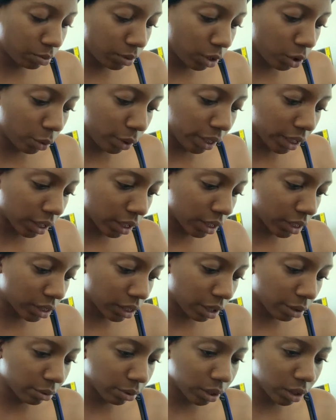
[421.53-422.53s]
be quick because
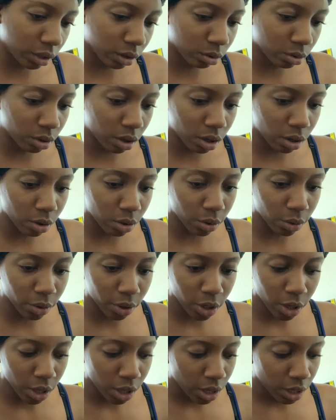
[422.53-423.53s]
I really don't
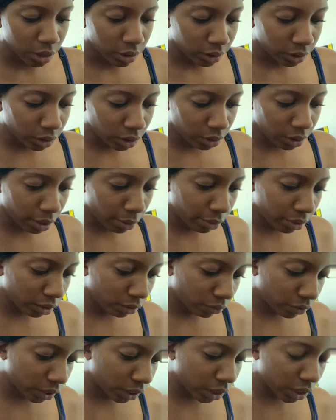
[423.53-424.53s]
know. Still not really
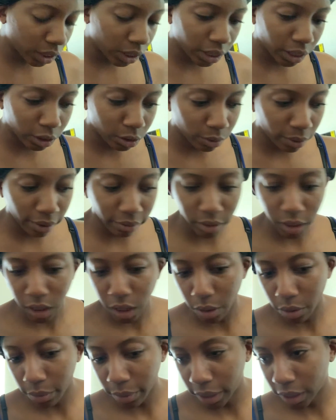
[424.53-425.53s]
feeling good. I do have to
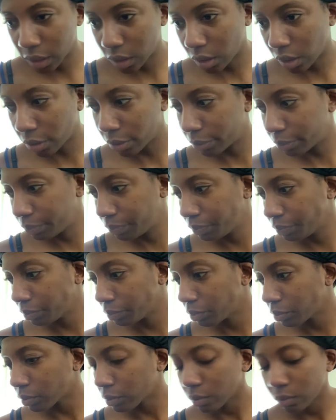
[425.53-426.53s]
go to work, so
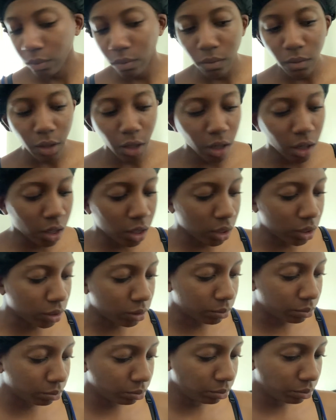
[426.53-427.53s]
I
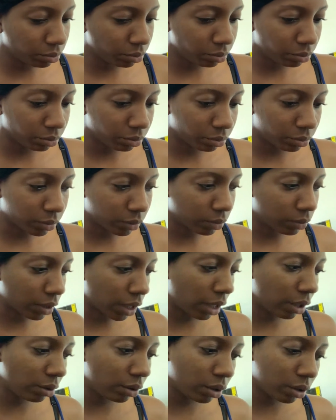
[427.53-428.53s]

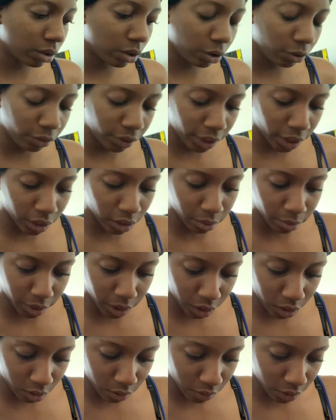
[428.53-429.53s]
don't know. Hopefully they let me
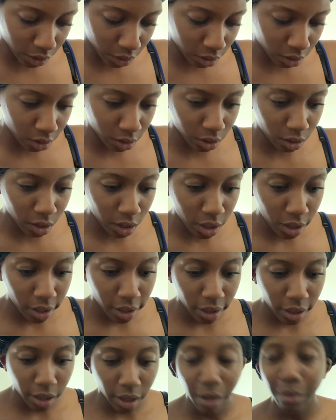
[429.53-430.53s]
leave because
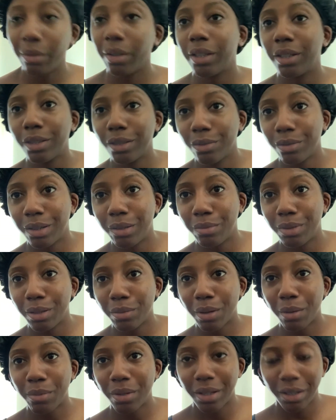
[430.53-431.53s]
I really just want to be in
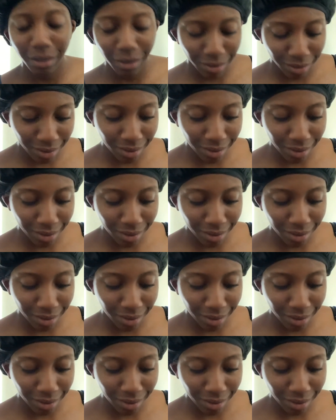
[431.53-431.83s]
my bed.